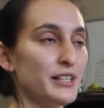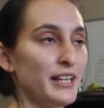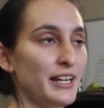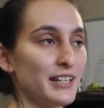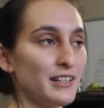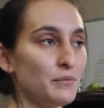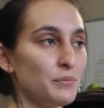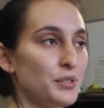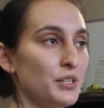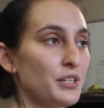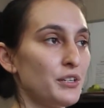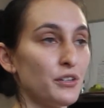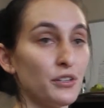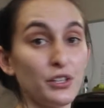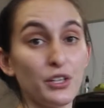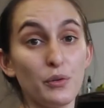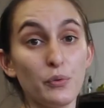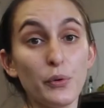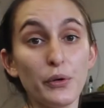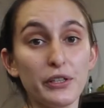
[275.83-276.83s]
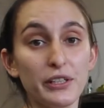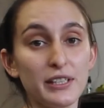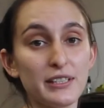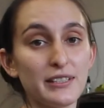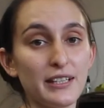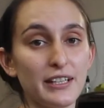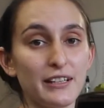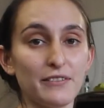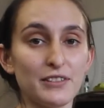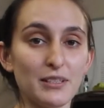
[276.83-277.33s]
that can be an early warning
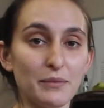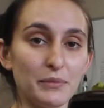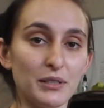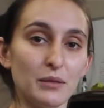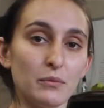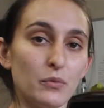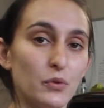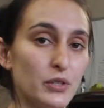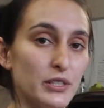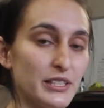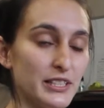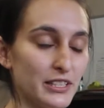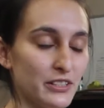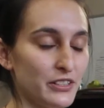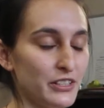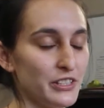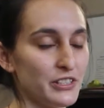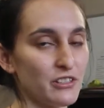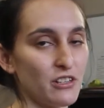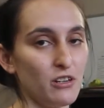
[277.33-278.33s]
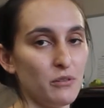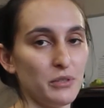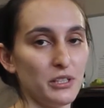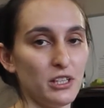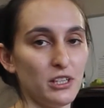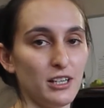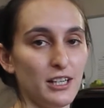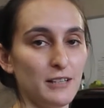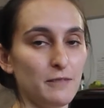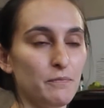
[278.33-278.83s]
sign of something more serious going
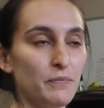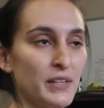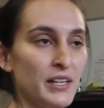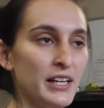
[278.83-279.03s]
on.